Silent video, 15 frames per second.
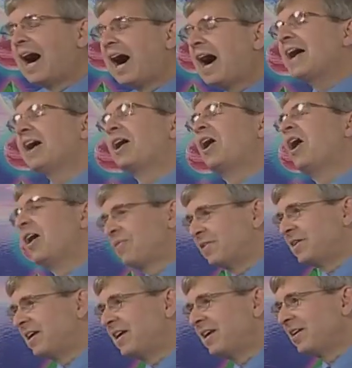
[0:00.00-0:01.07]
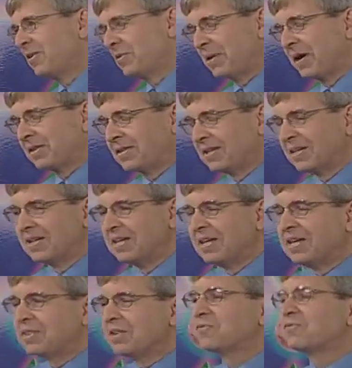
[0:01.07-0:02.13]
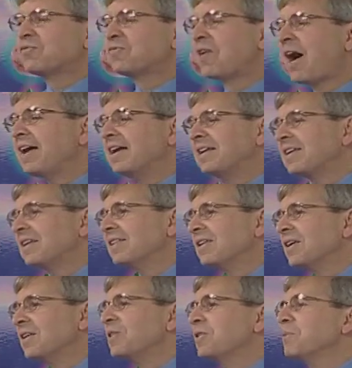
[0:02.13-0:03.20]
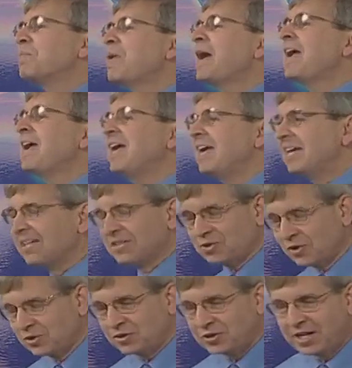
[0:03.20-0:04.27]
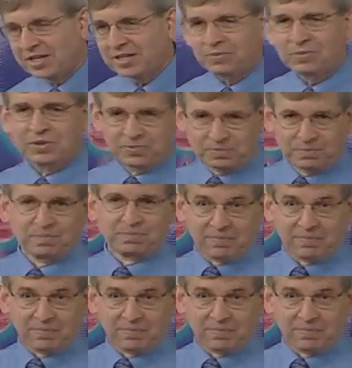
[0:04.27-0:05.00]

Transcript: I often hear about the fright and the pain associated with